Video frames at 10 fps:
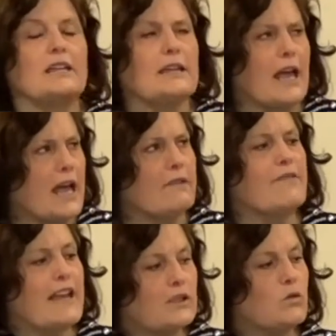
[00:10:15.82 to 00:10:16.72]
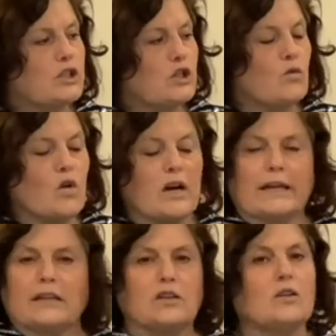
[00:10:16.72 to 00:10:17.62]
Yeah, if that's what you
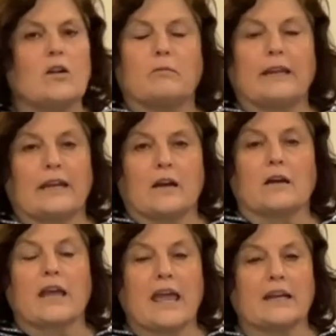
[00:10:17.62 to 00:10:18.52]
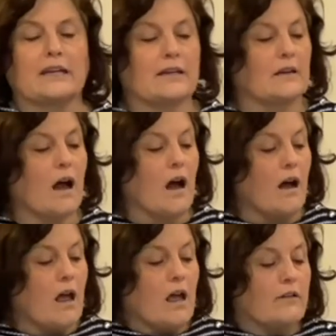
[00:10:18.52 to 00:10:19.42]
want and you don't plan on canning at
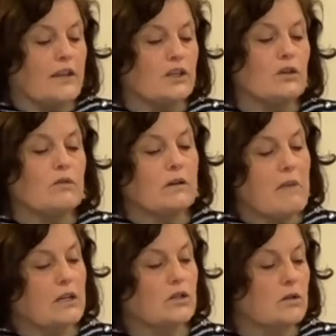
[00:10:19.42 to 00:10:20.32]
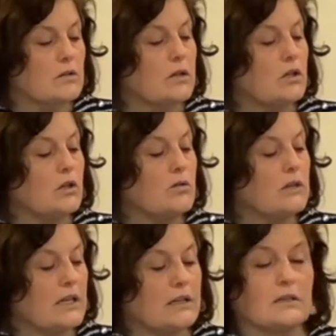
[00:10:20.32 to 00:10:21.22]
all, then you want to make sure that you
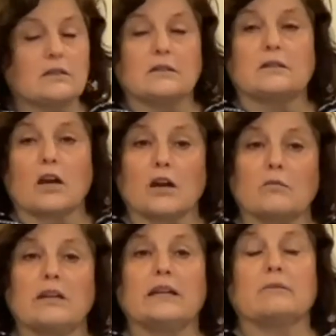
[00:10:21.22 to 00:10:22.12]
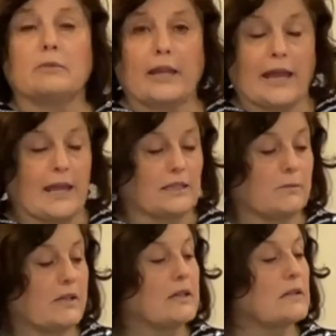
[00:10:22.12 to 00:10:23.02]
get determinate plants,
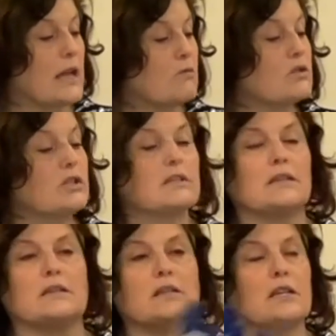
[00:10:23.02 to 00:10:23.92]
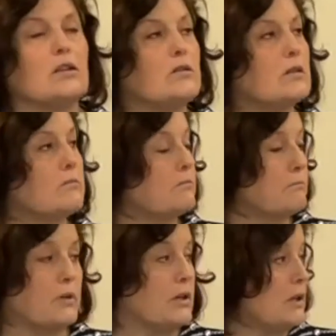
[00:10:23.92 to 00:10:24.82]
because they will just continue to
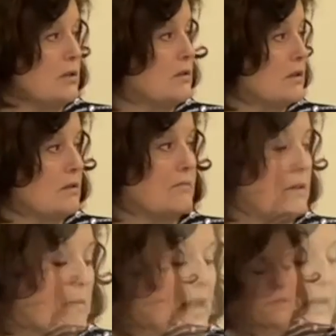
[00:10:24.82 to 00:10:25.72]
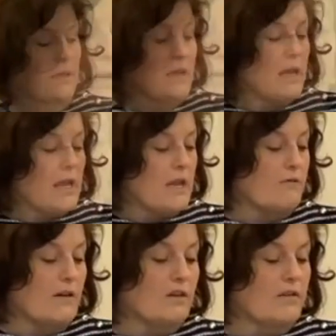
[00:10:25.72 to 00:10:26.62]
produce tomatoes. If
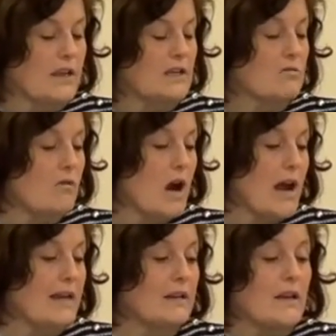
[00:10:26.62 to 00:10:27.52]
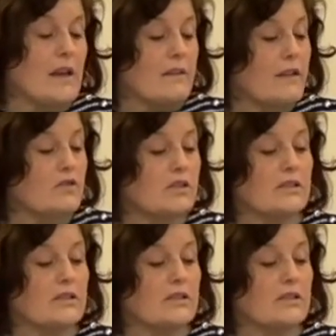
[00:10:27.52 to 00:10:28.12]
everything is right, they'll just